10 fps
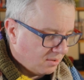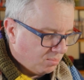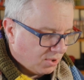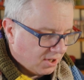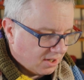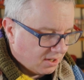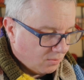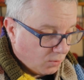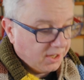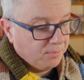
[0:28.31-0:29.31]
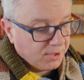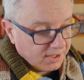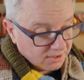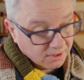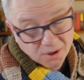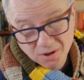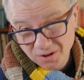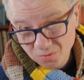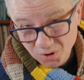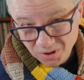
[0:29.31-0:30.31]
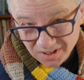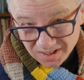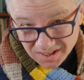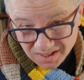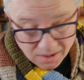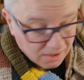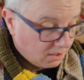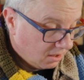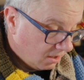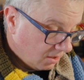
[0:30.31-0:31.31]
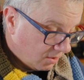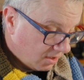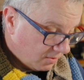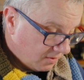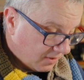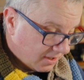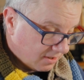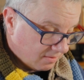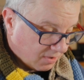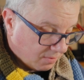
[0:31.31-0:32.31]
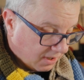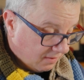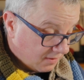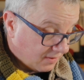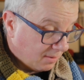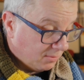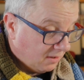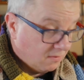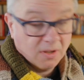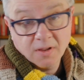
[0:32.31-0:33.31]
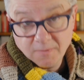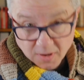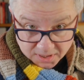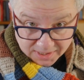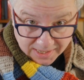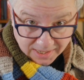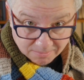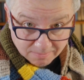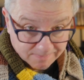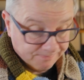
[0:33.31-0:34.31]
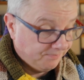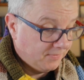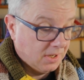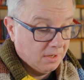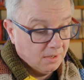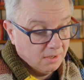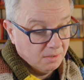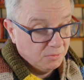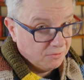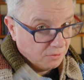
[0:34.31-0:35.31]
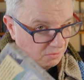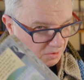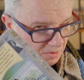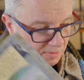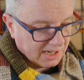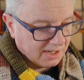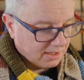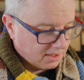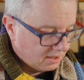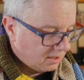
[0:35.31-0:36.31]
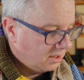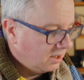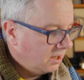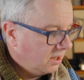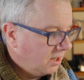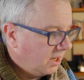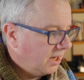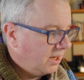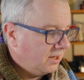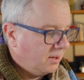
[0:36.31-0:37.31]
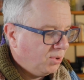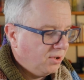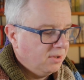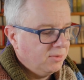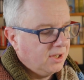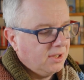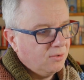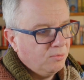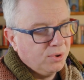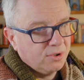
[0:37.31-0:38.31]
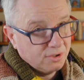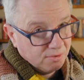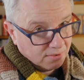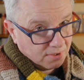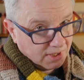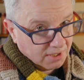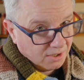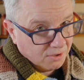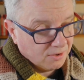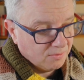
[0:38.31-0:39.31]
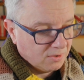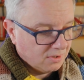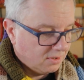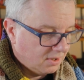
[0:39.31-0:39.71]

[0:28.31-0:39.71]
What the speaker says: I bought it in Wadebridge in Cornwall when I was visiting my wife's family for the first time before we were married. And I bought them in a little bookstore in Cornwall.